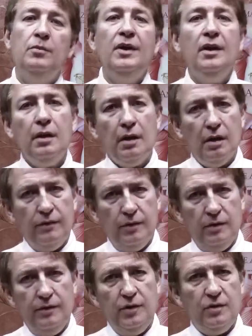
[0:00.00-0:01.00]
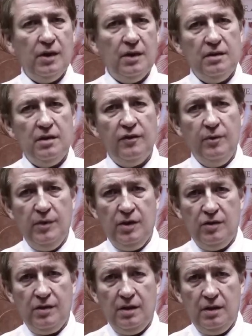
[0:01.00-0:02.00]
Be careful if you try to
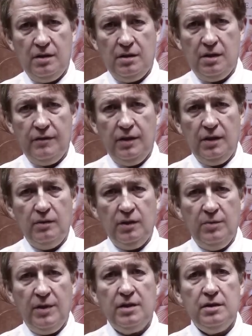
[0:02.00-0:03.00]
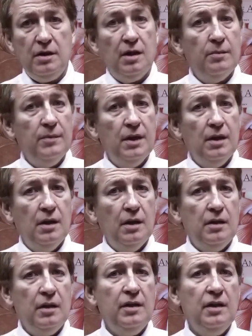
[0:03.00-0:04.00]
self-administrate this stuff. It can really mess you up.
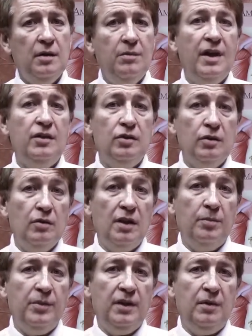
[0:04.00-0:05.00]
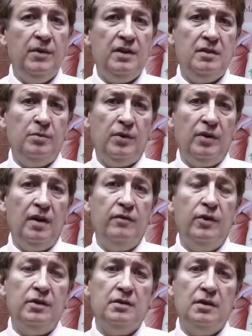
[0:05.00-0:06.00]
Not only can it mess you up, it can mess up your
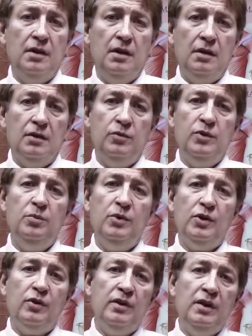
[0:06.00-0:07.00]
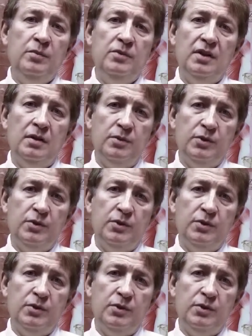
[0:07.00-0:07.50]
loved ones. Because when you put creams that